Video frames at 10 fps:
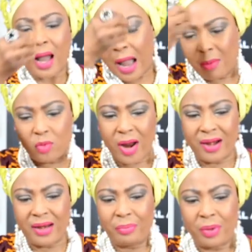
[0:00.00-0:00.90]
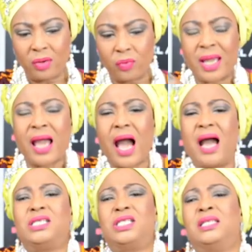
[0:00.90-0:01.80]
I'm wearing a blonde wig
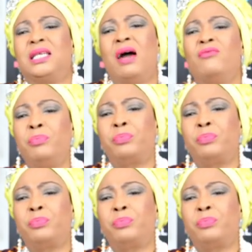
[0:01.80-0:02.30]
and she's having